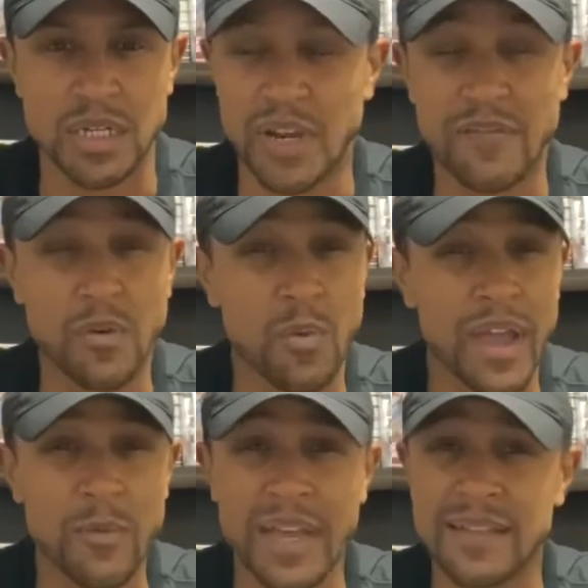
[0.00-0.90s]
Whatever
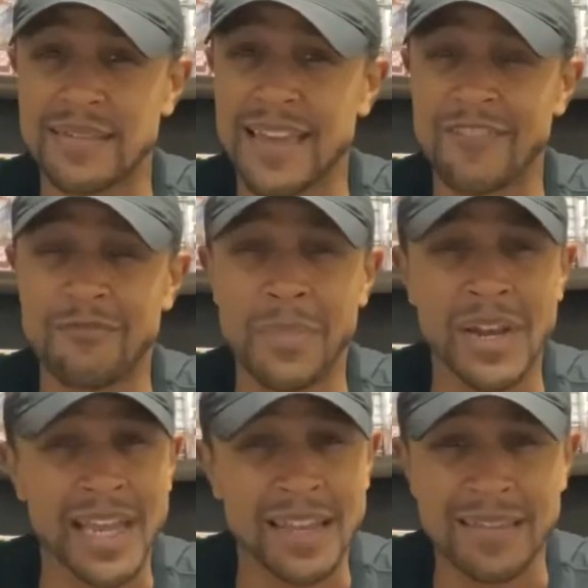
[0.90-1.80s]
way we can save
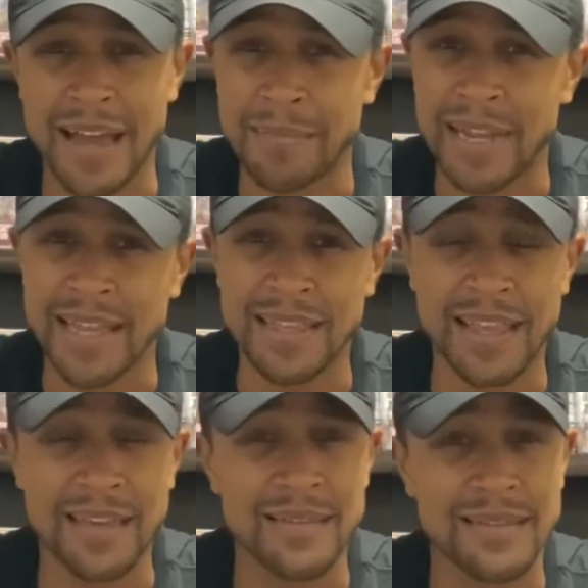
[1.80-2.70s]
money at a time like
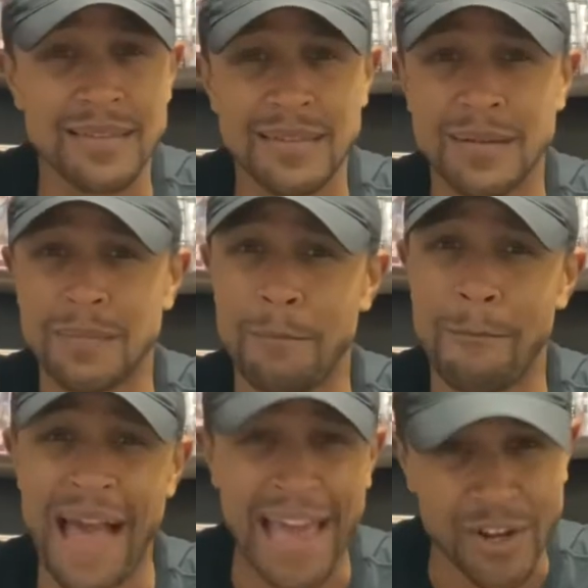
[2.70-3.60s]
this
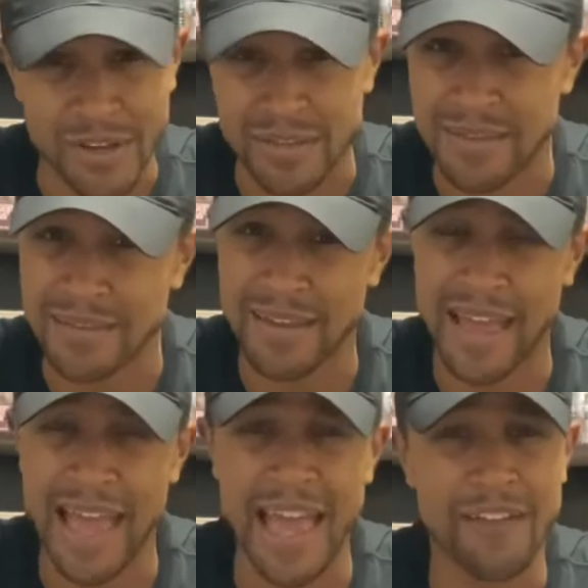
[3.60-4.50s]
matters.
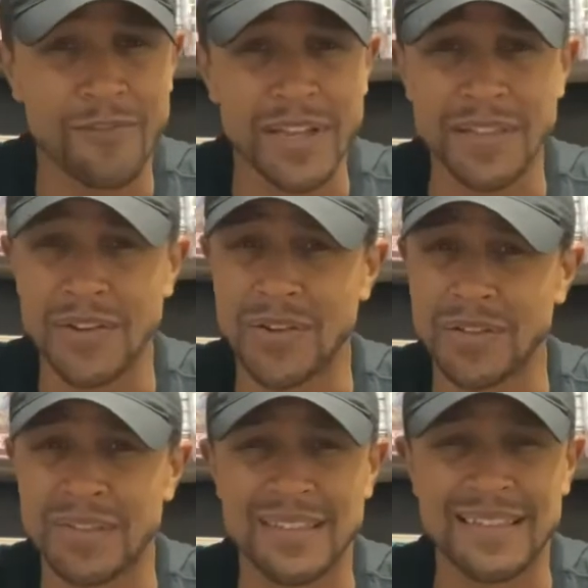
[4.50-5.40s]
Every
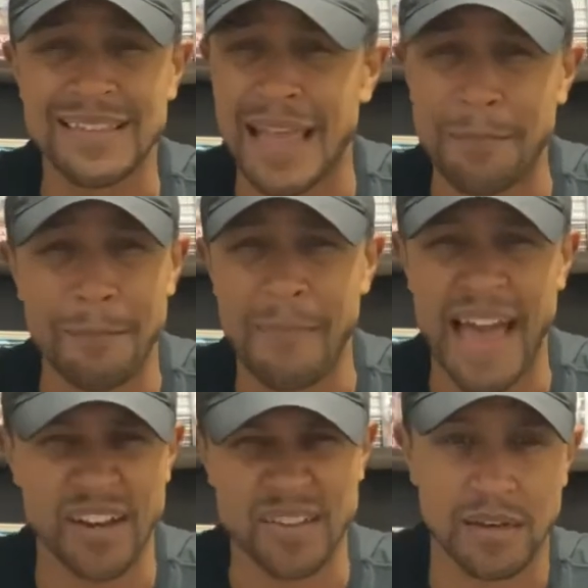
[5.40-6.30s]
little step
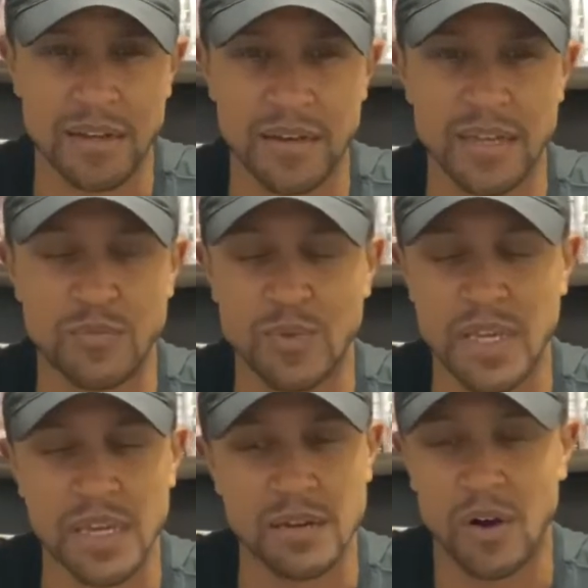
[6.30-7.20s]
matters now, and
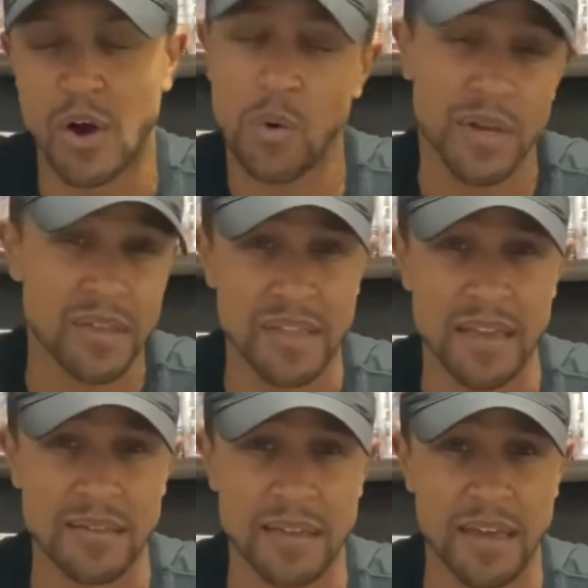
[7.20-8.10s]
we all want to
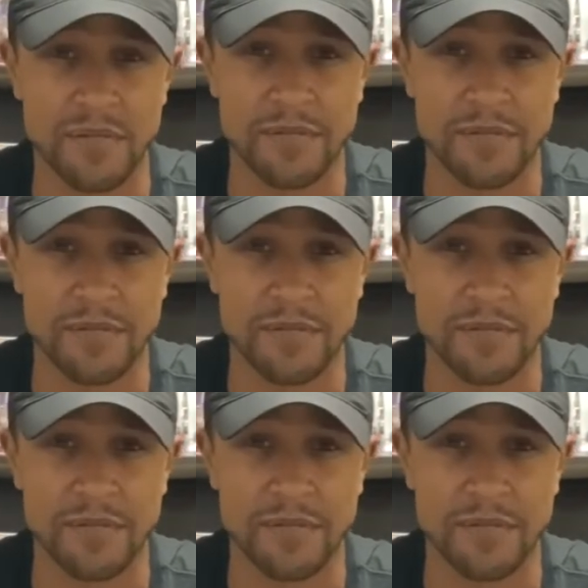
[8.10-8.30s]
stay safe.